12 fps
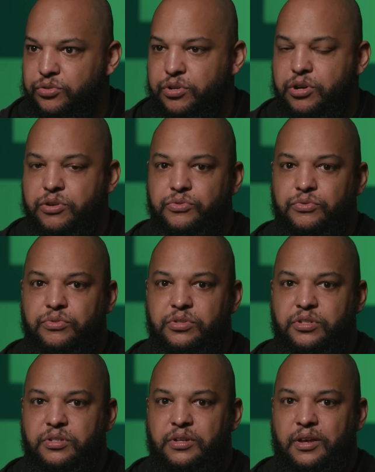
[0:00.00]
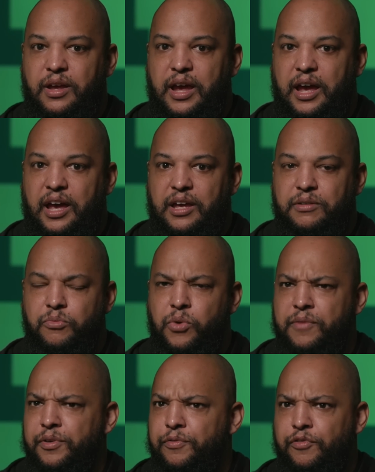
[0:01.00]
drones, and
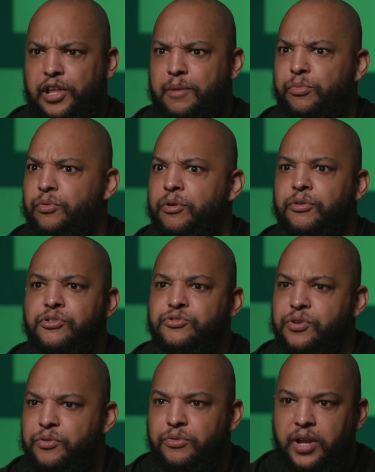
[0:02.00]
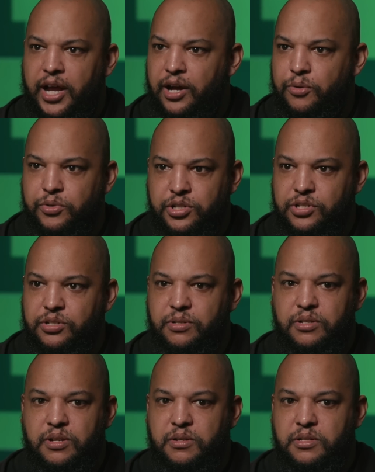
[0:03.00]
we have a flamethrower drone now, which is
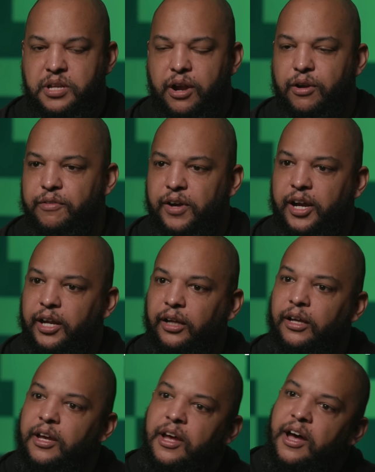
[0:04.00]
terrifying.